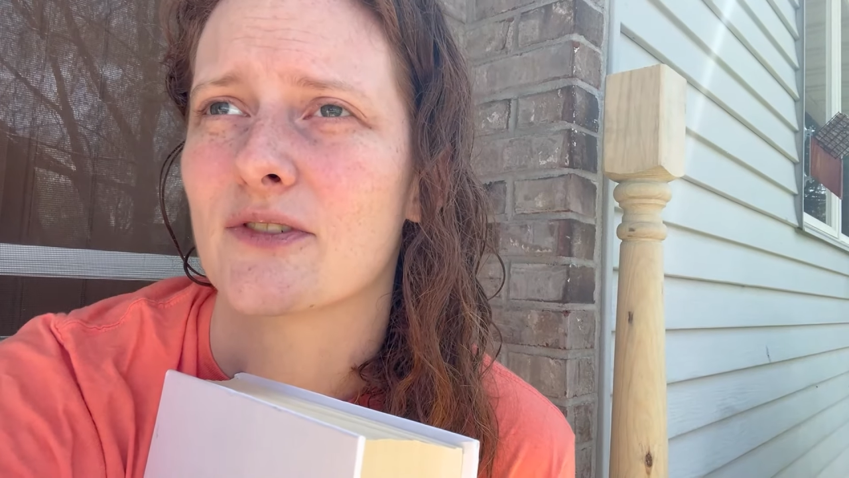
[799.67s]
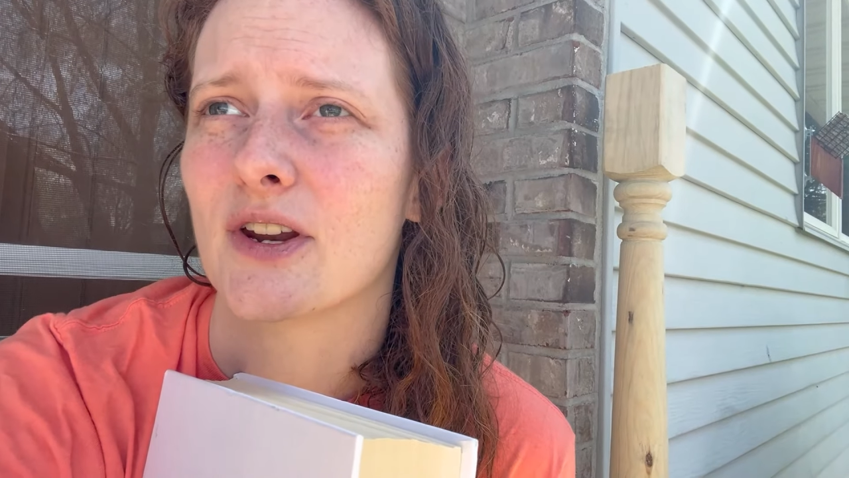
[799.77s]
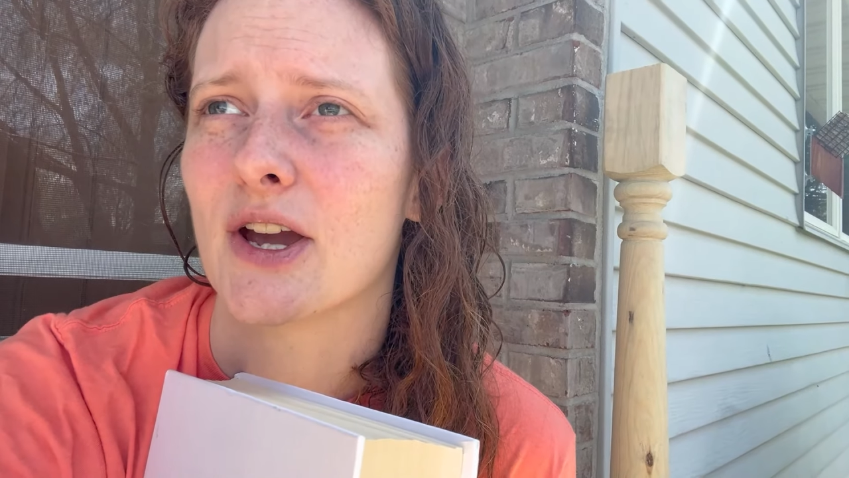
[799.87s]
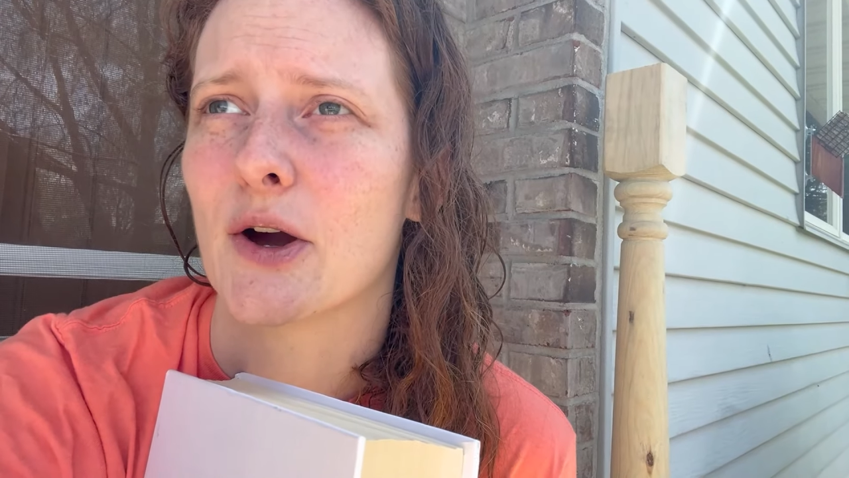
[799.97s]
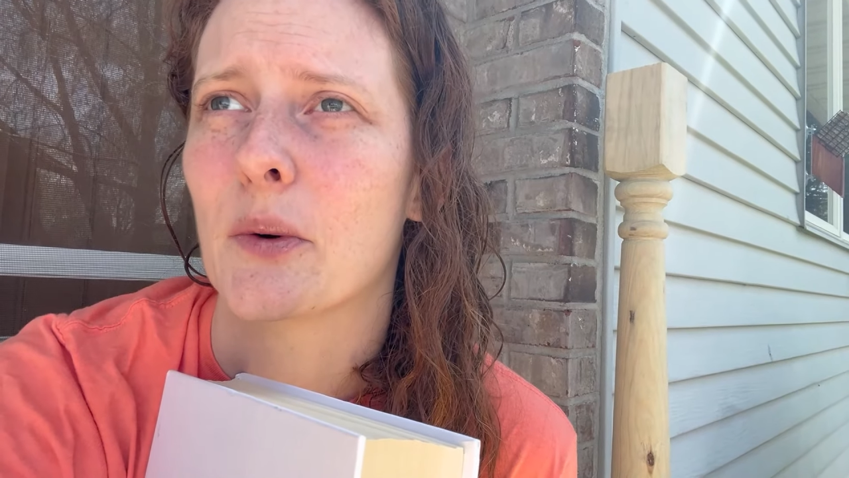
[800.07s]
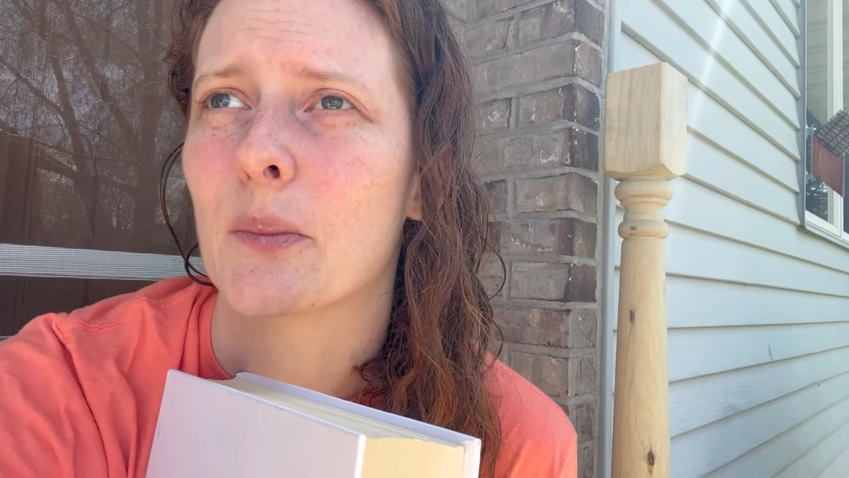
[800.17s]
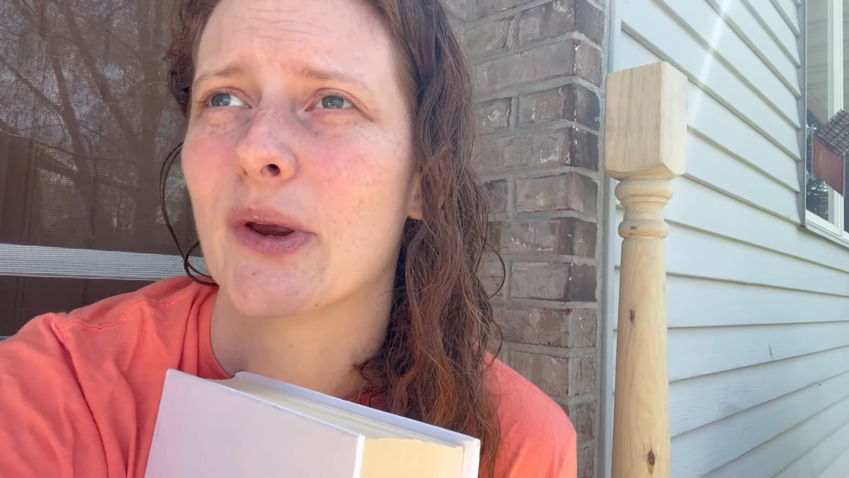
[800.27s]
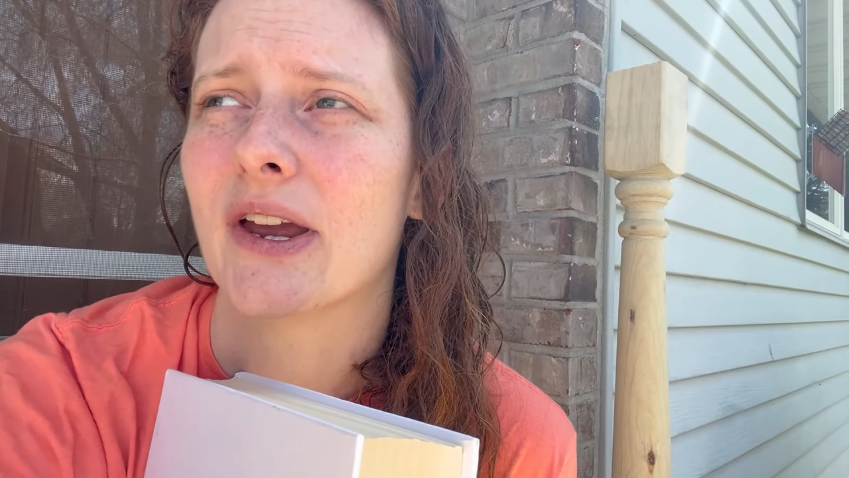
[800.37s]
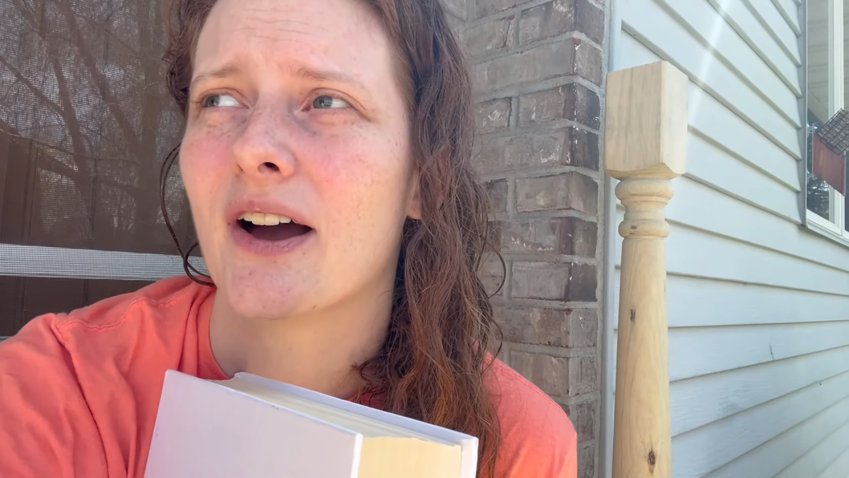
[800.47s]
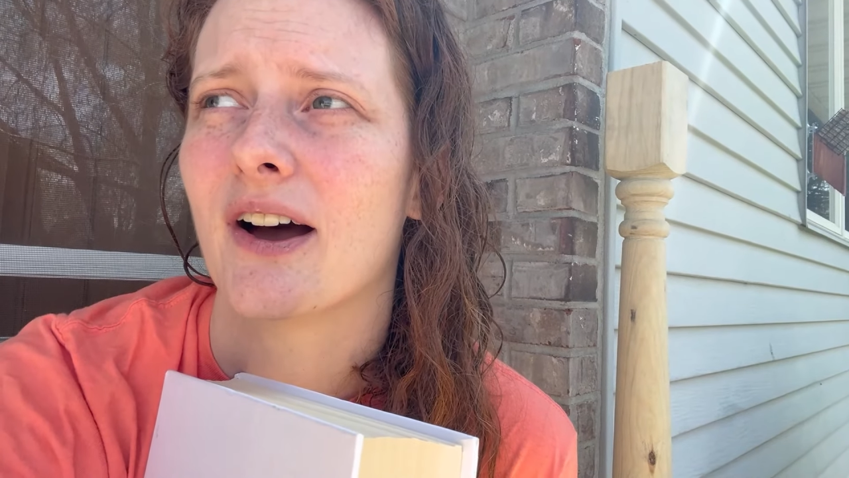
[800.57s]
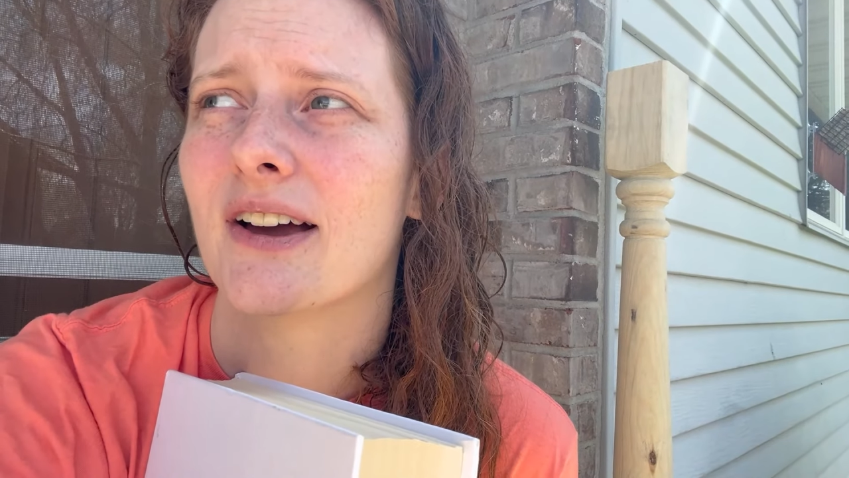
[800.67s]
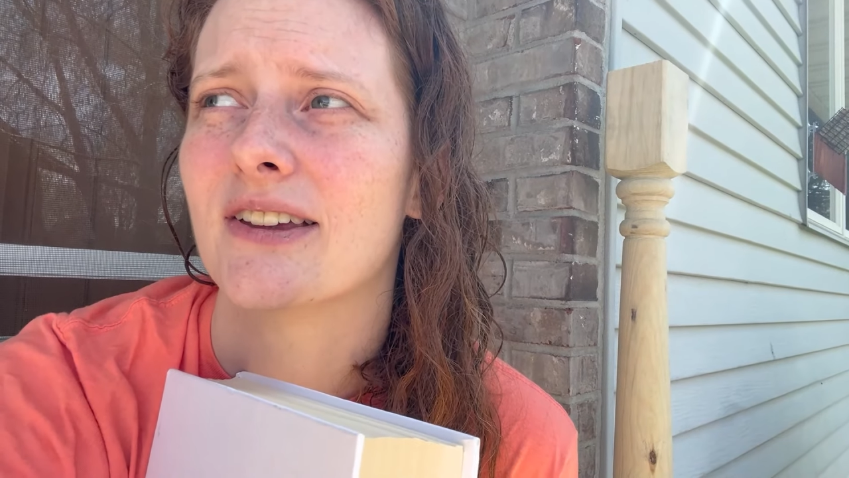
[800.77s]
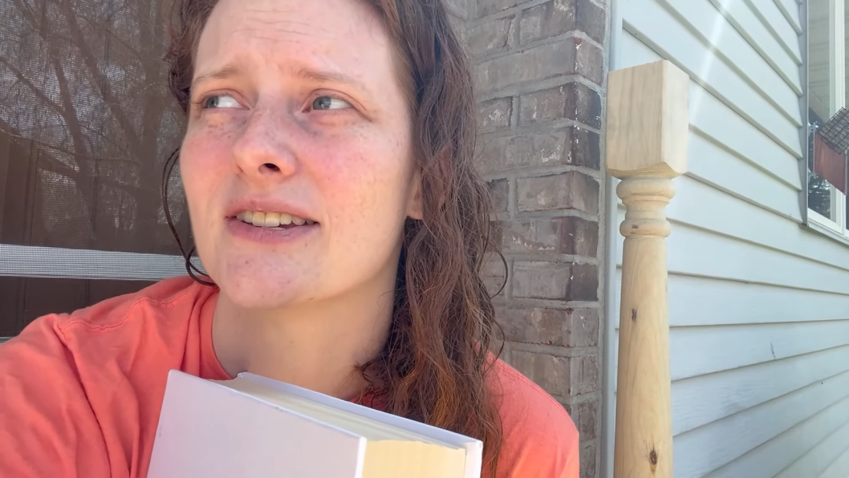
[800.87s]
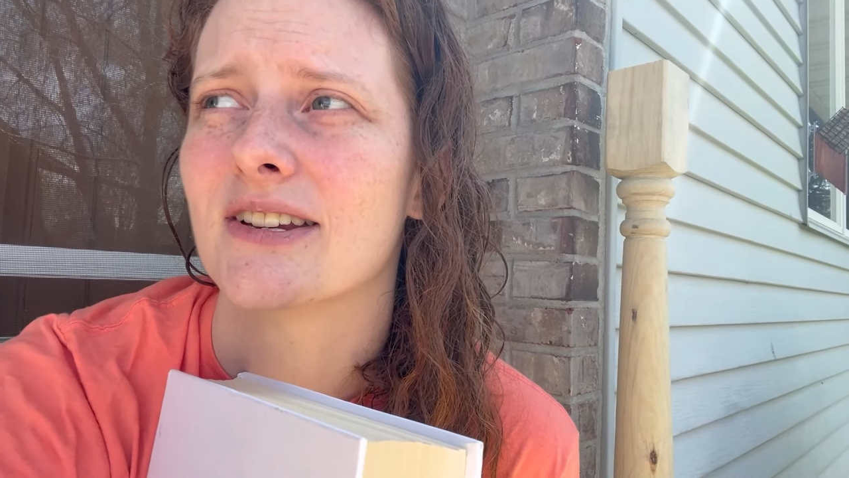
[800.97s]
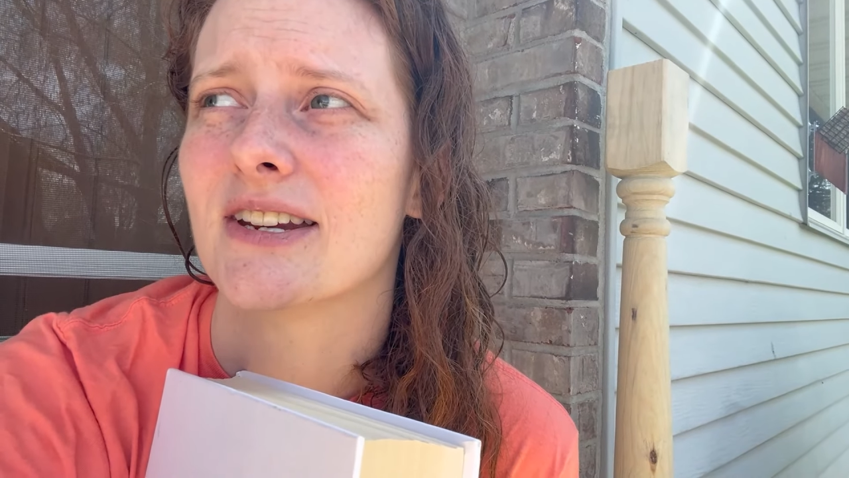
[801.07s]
video because